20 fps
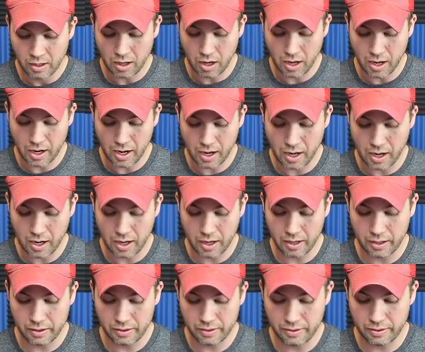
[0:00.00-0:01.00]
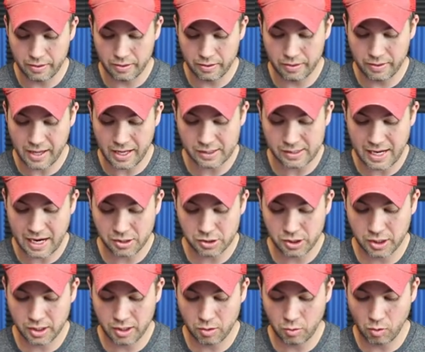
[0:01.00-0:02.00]
Uh, that's
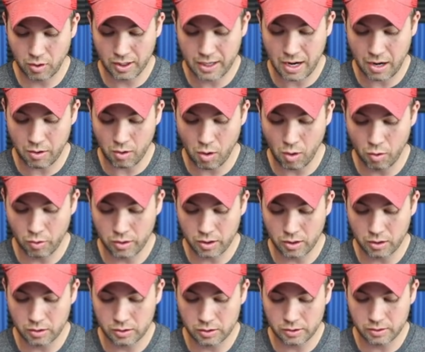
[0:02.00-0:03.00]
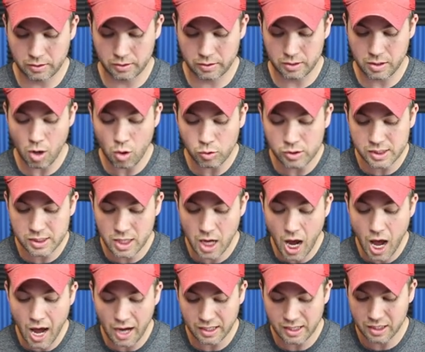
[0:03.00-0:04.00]
actually going to work out. Oh, no, it's
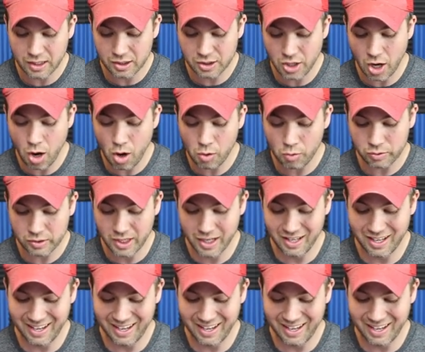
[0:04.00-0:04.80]
not. Don't.